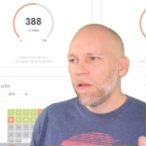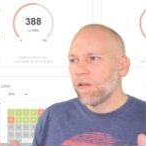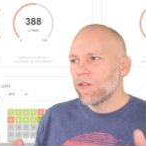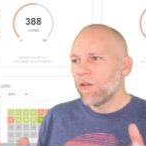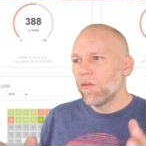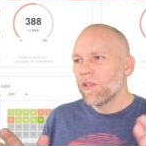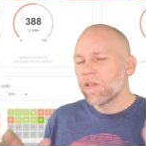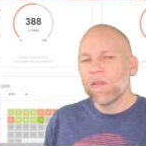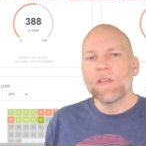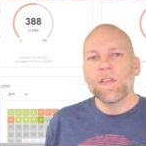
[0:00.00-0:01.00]
So
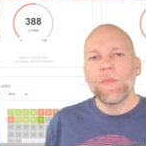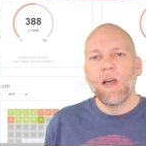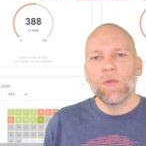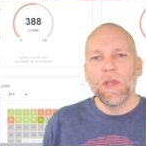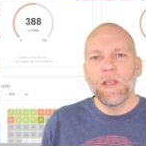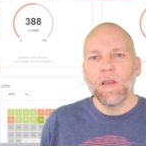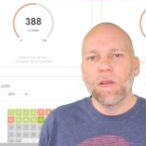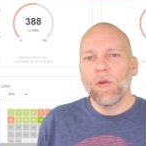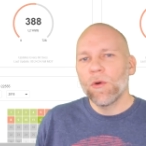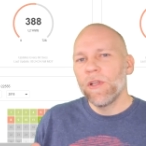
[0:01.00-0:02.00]
this looks about right
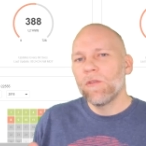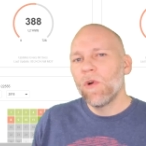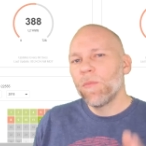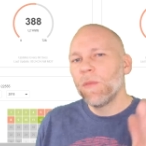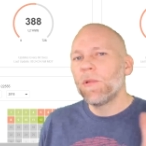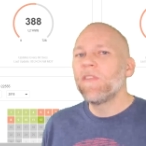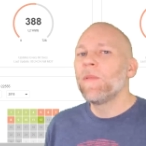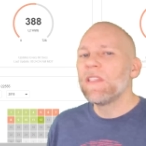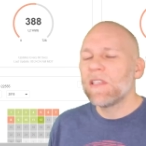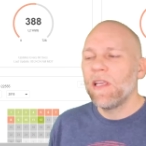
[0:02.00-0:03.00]
according to what people have
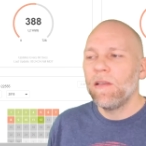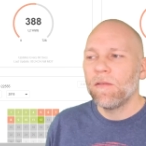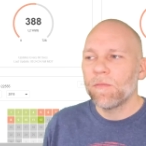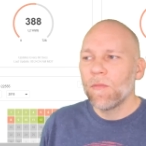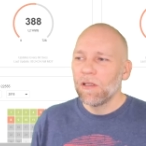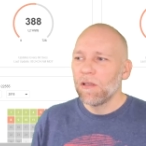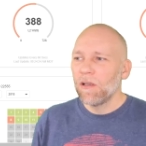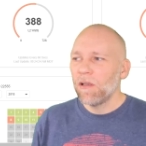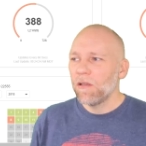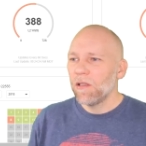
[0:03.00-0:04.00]
been saying.
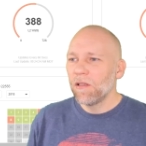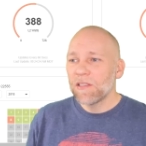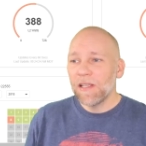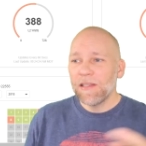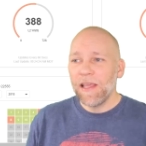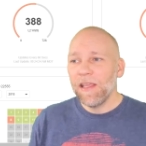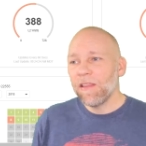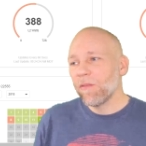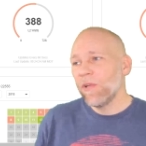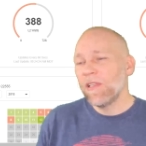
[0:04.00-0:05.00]
It looks like the
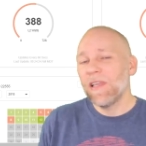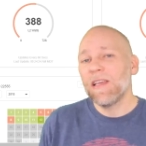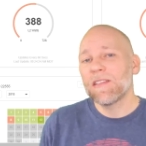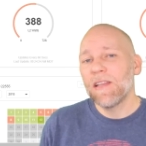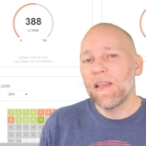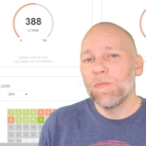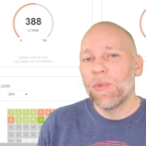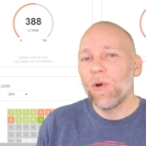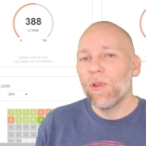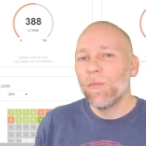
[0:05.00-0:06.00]
A3 and the S9
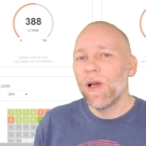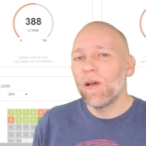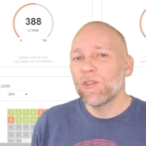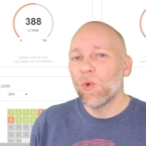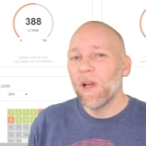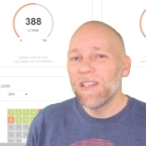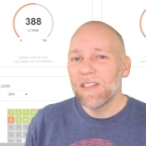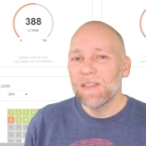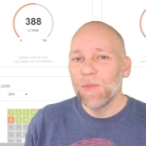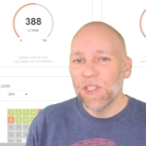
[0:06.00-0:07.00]
pull about twice
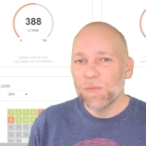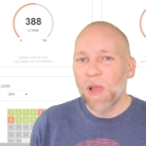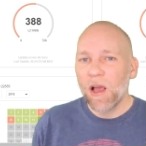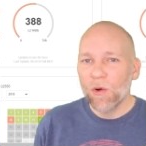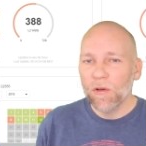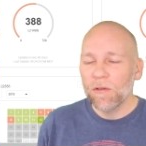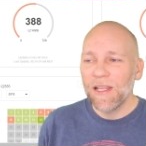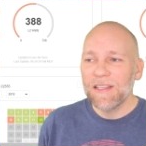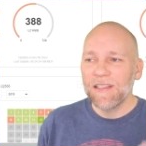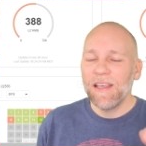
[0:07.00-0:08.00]
as much power
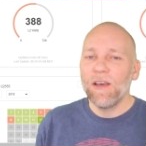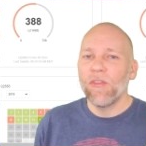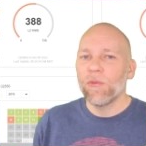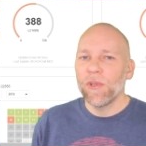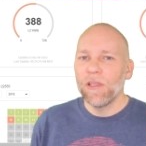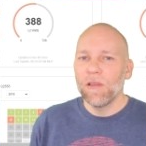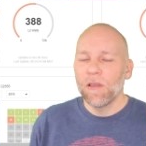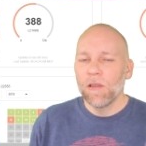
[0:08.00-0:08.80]
as the L3.